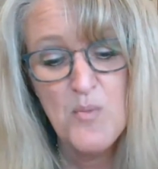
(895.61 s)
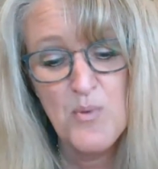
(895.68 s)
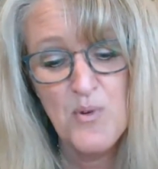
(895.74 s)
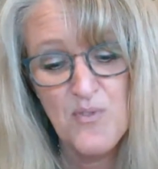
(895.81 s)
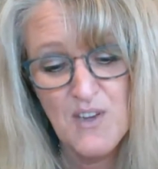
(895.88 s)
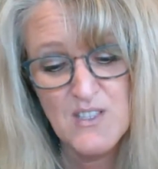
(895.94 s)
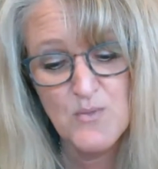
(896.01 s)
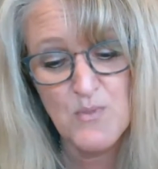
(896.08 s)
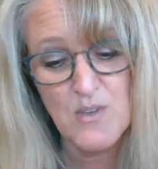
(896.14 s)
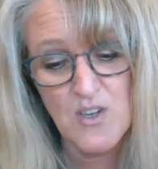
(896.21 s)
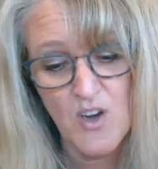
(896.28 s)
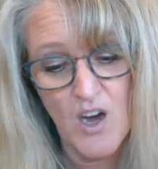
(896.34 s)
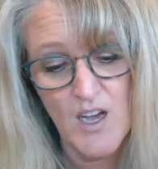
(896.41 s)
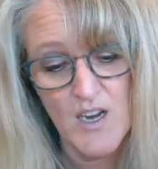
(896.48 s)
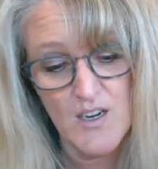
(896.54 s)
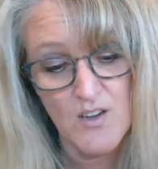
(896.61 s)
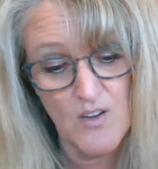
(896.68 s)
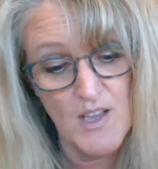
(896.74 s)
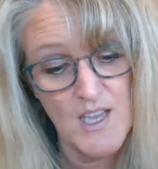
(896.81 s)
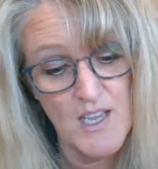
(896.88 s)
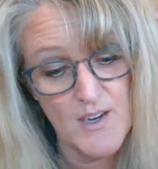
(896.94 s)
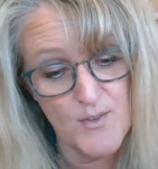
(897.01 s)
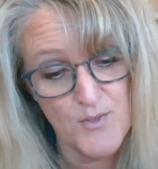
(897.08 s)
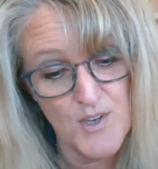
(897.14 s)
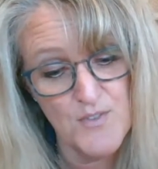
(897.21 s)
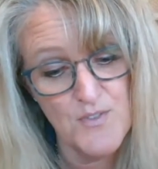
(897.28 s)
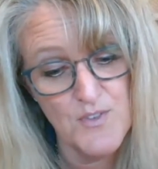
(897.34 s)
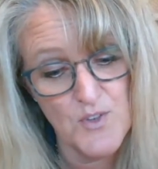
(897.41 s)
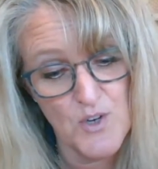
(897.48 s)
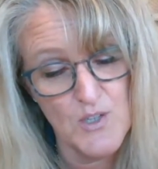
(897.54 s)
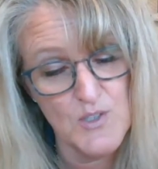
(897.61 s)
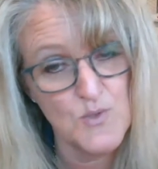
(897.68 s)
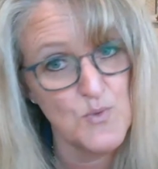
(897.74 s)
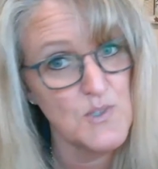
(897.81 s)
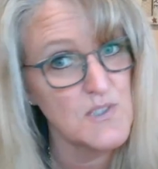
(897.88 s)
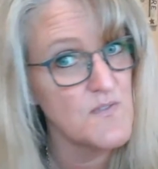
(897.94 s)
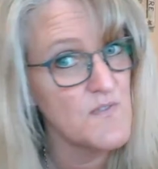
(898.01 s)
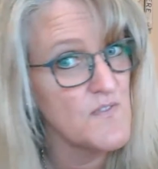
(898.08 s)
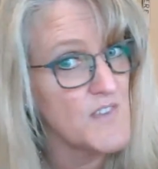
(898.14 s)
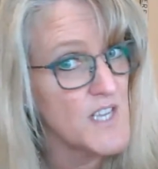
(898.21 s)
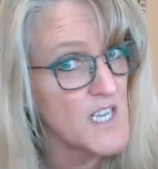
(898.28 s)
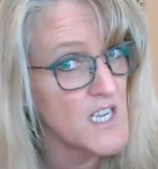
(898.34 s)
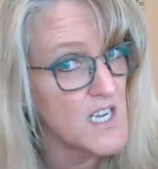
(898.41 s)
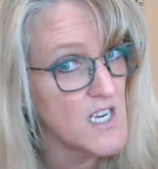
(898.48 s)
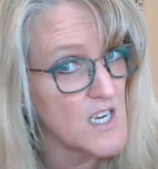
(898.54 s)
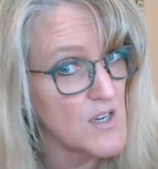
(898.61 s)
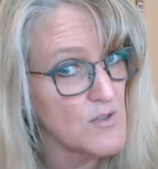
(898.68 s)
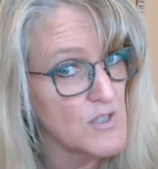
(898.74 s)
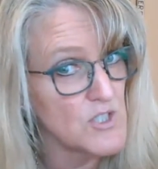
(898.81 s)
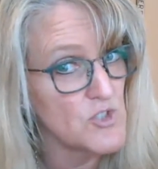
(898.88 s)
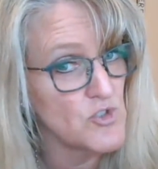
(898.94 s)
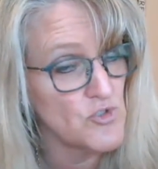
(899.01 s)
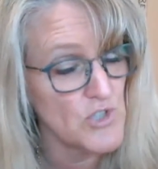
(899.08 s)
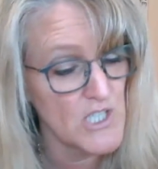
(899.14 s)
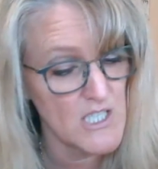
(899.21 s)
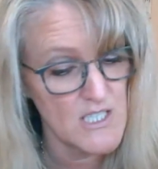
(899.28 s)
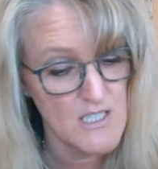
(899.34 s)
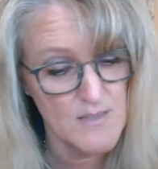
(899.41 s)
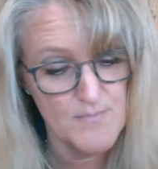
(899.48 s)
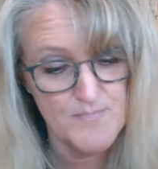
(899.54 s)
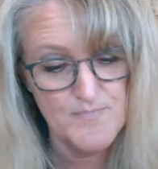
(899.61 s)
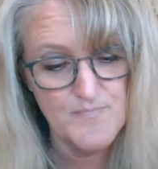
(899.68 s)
Professor McGonagall, head of Gryffindor House, was very strict.